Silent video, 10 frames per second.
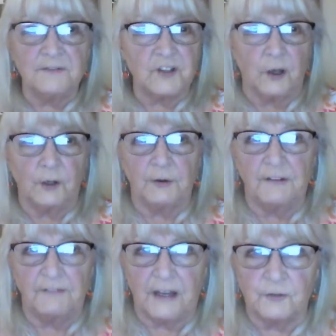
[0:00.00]
solar
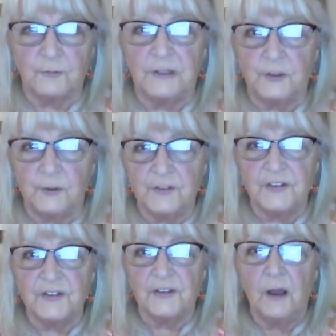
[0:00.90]
event
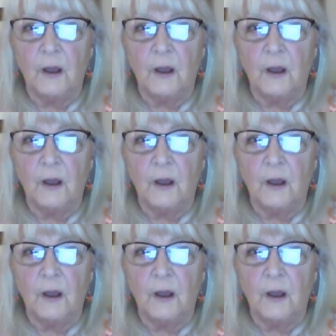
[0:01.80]
reduces